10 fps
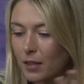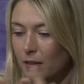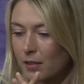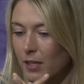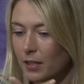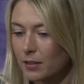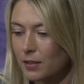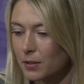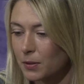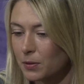excited
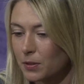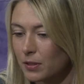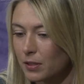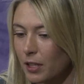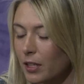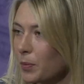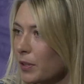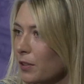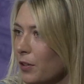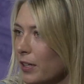to start up
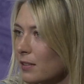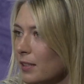another Grand